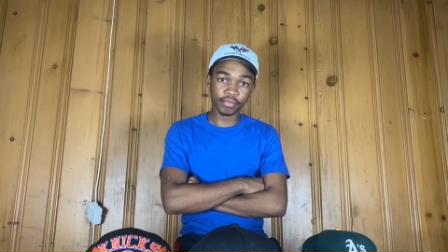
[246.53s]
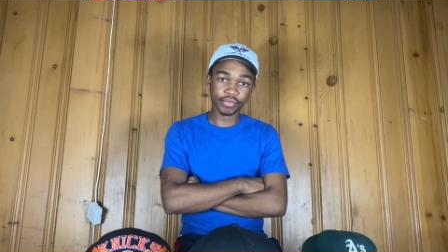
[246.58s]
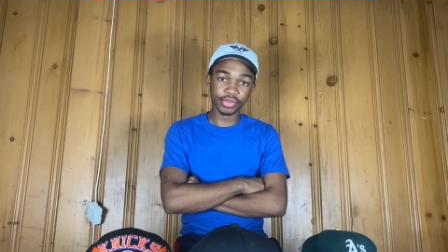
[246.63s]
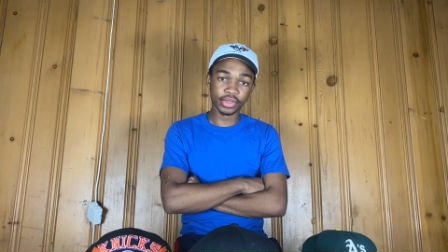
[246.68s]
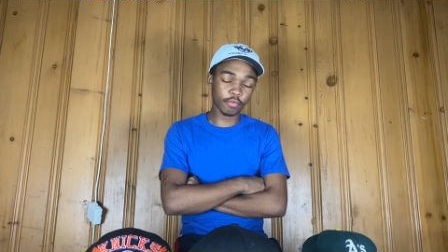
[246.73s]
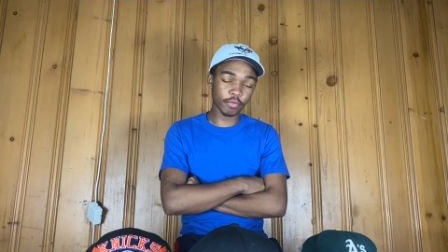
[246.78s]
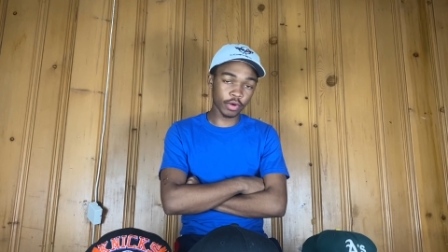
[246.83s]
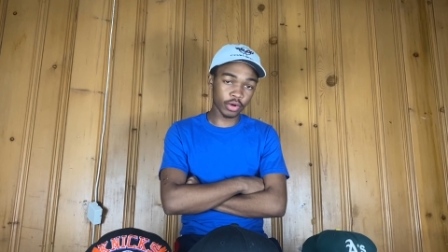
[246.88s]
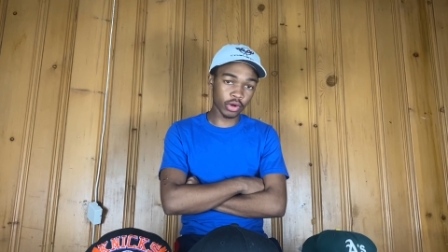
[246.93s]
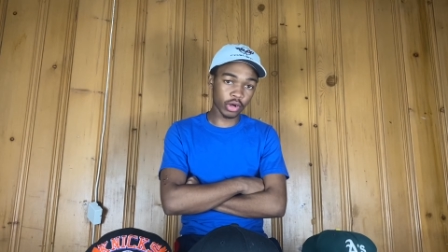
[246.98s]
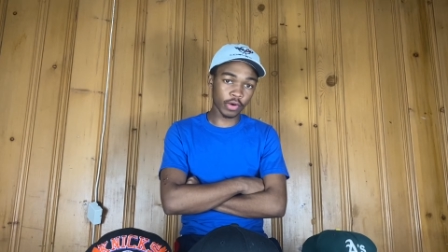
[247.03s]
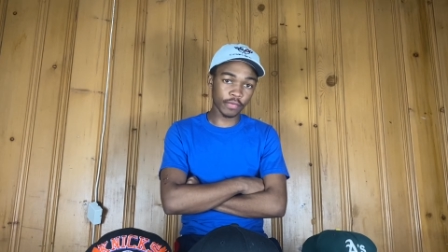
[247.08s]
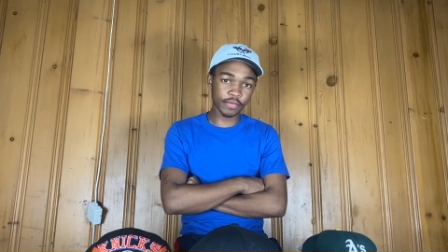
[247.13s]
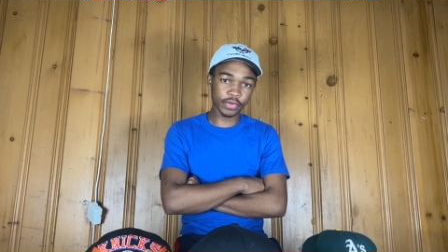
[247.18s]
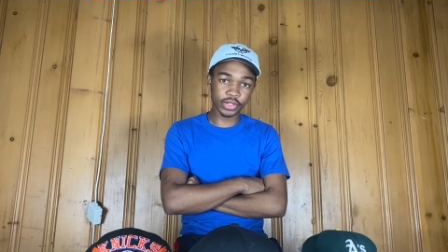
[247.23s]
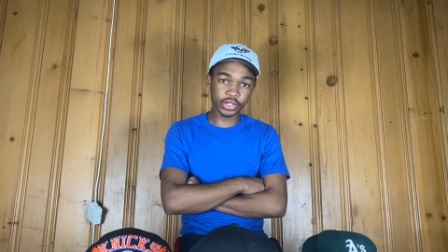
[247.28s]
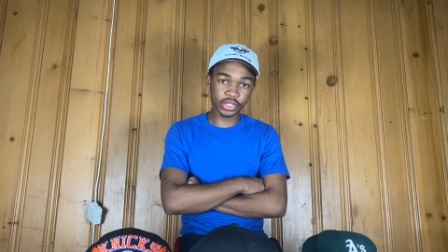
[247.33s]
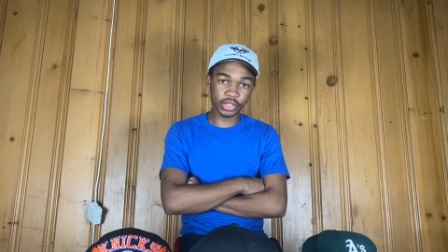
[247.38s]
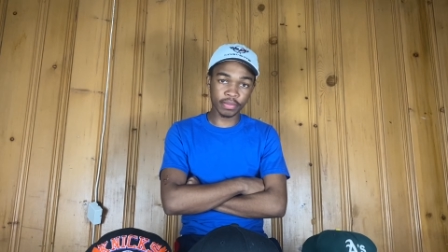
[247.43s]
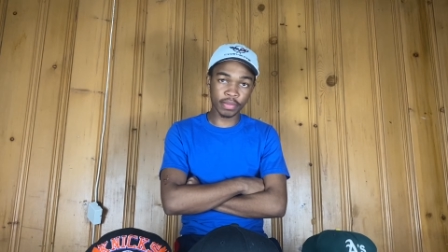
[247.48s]
front
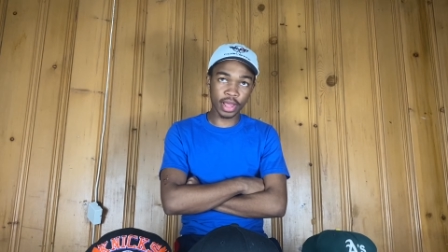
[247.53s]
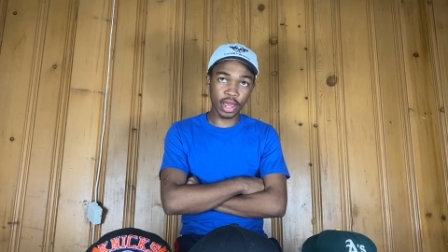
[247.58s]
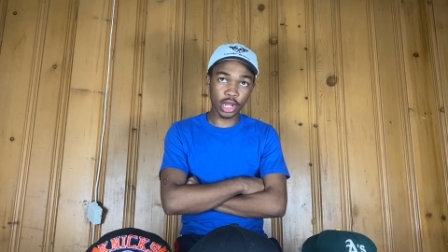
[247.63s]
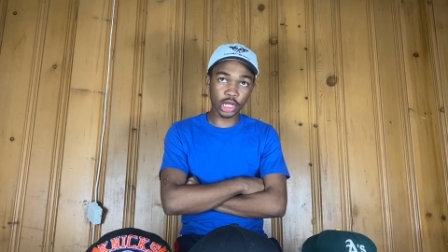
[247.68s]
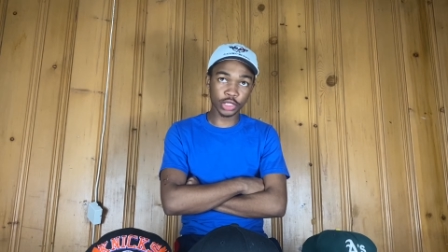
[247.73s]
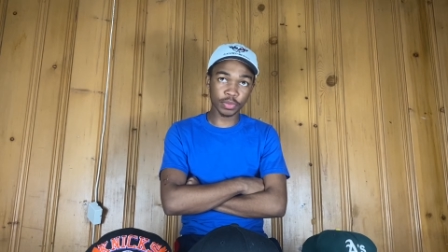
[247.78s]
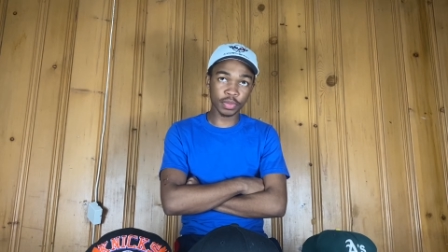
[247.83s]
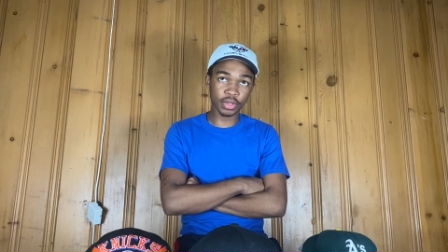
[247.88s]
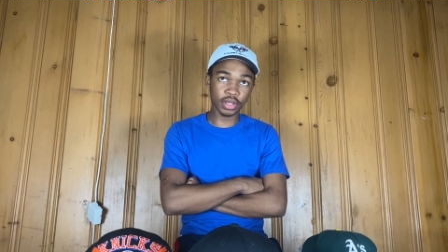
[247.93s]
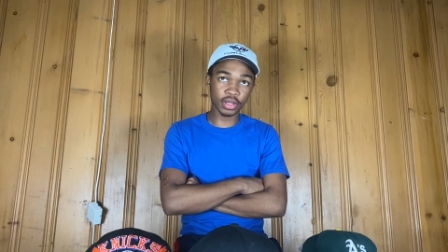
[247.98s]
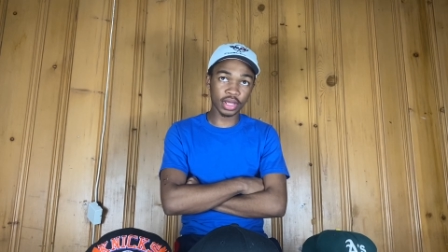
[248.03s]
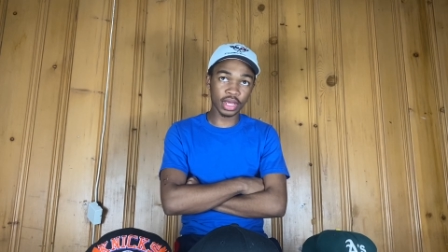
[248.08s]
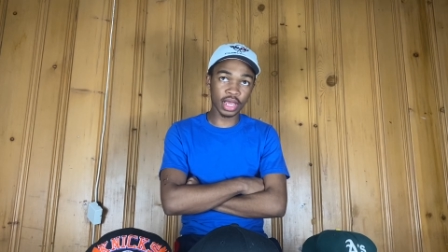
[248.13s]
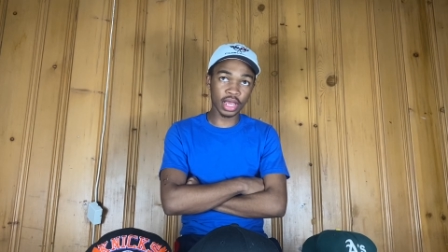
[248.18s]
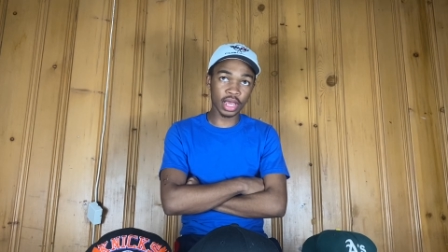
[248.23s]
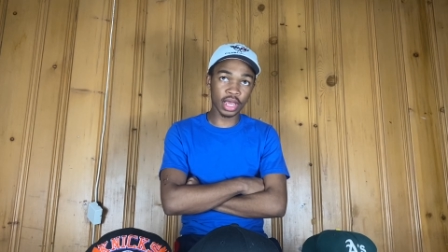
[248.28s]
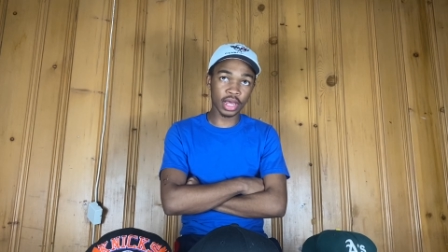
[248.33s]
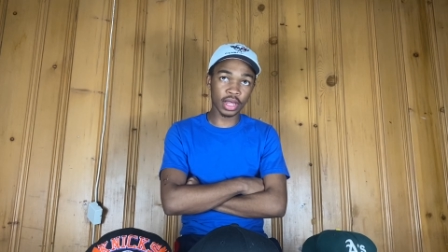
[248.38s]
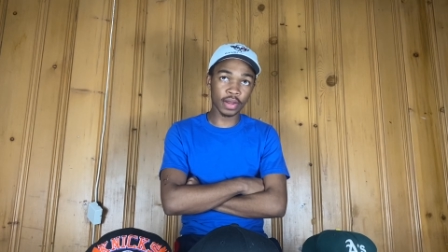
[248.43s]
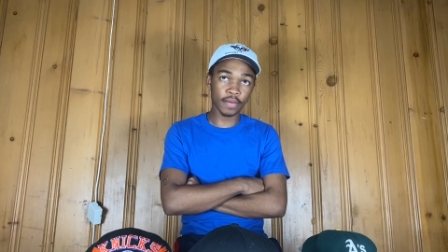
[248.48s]
office management,
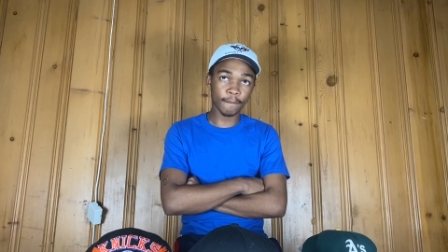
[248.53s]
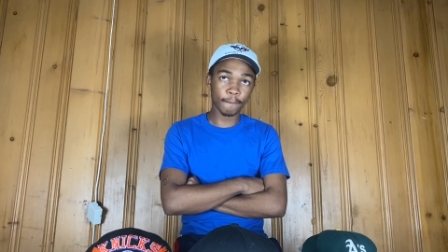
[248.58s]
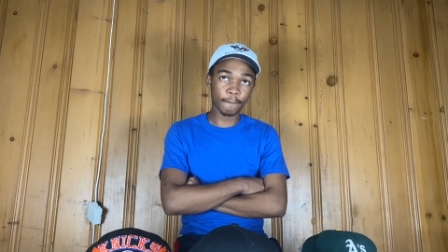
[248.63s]
and